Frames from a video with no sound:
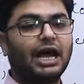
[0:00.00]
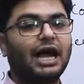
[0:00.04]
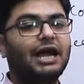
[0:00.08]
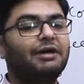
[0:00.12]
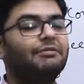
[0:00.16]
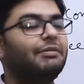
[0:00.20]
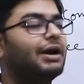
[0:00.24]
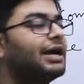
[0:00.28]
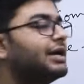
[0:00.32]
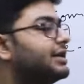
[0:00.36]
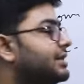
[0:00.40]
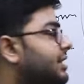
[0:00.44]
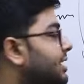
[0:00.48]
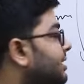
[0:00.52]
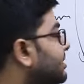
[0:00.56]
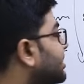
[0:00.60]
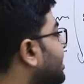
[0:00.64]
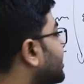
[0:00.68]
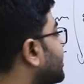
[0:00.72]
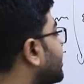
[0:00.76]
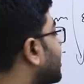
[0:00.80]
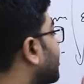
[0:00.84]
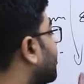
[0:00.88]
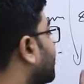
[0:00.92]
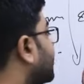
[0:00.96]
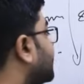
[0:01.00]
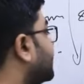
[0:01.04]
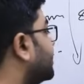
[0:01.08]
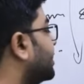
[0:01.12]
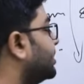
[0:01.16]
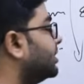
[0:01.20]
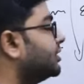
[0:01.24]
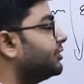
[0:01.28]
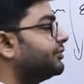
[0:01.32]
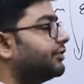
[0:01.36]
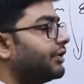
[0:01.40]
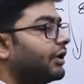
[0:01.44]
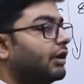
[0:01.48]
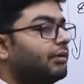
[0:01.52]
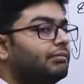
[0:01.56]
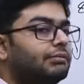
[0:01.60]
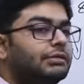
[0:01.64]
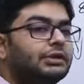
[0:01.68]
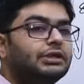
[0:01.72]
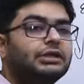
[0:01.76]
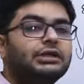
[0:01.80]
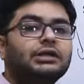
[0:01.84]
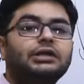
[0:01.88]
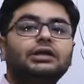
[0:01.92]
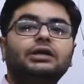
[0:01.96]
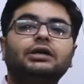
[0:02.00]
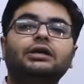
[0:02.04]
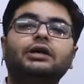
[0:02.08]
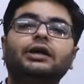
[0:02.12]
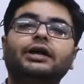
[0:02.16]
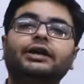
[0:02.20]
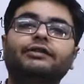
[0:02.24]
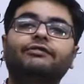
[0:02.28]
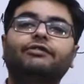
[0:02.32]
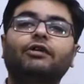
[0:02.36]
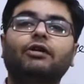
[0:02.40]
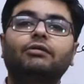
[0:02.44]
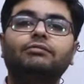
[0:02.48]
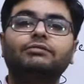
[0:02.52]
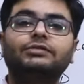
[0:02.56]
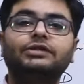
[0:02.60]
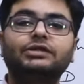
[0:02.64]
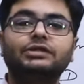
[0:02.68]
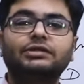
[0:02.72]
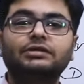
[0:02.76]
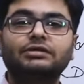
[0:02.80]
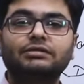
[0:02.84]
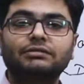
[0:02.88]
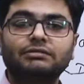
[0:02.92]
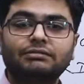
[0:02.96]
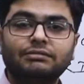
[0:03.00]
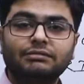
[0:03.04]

I might think that the question is from reforms.